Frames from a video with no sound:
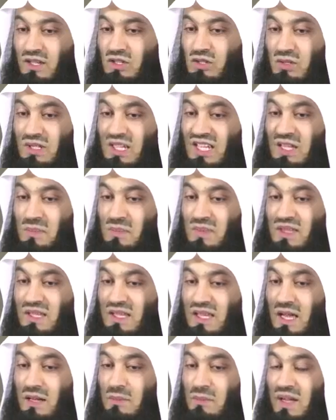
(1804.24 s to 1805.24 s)
to keep the
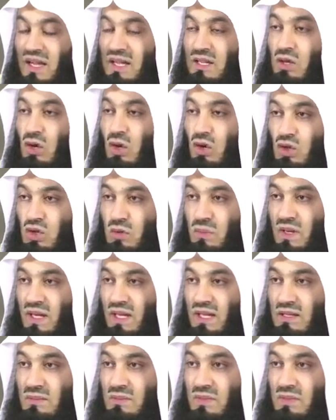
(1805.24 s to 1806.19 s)
young mind occupied,